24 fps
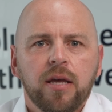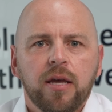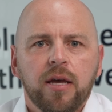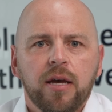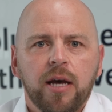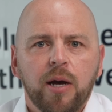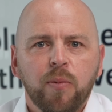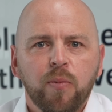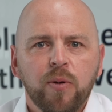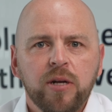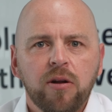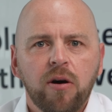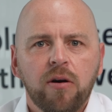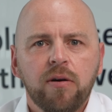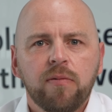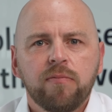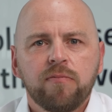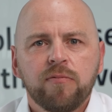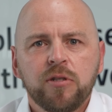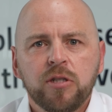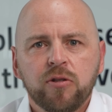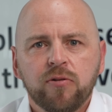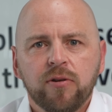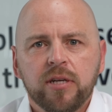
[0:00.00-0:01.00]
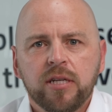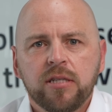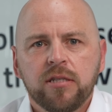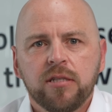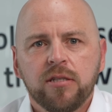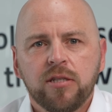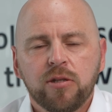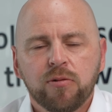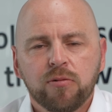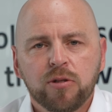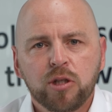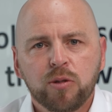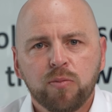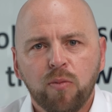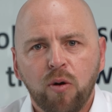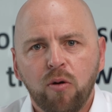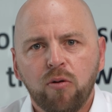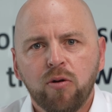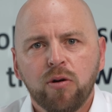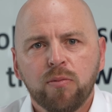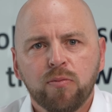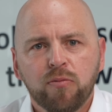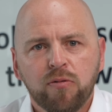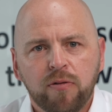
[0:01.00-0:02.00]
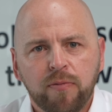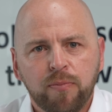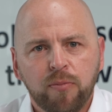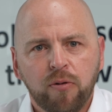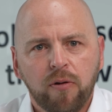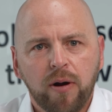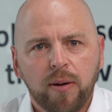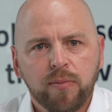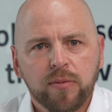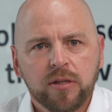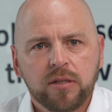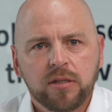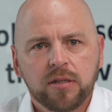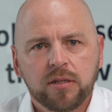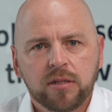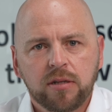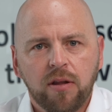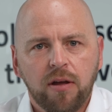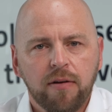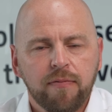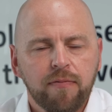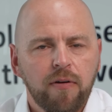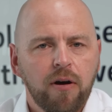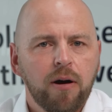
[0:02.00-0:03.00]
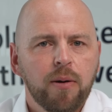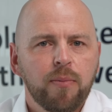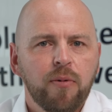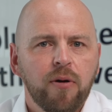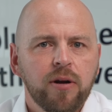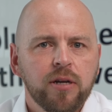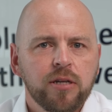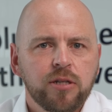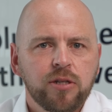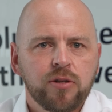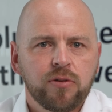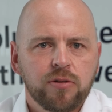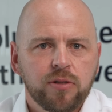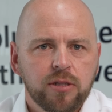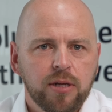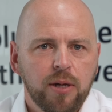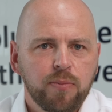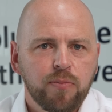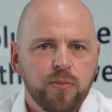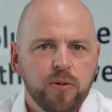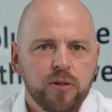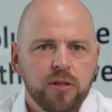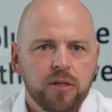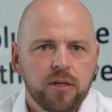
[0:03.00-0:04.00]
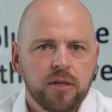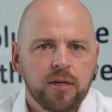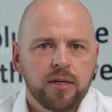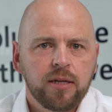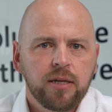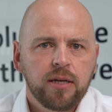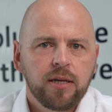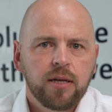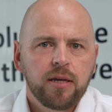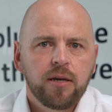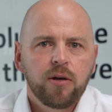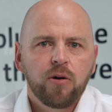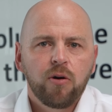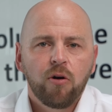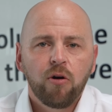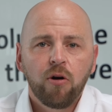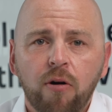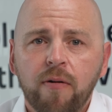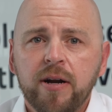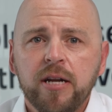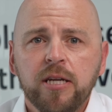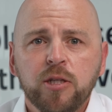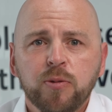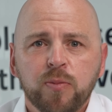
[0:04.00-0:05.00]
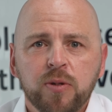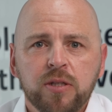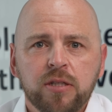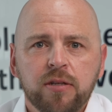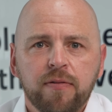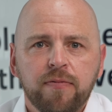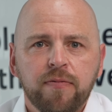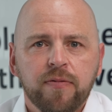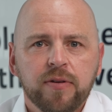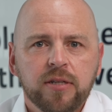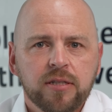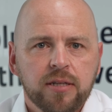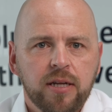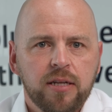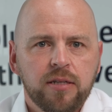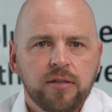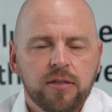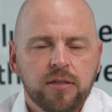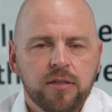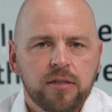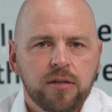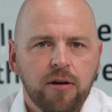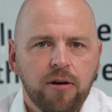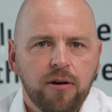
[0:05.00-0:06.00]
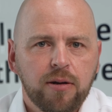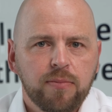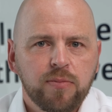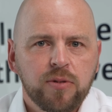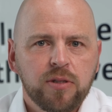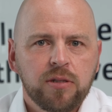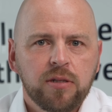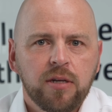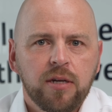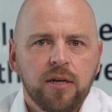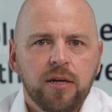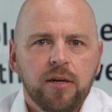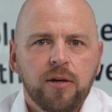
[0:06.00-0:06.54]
And we're not restricted to a small number of parameters like vibration or temperature, or any specific sensor types.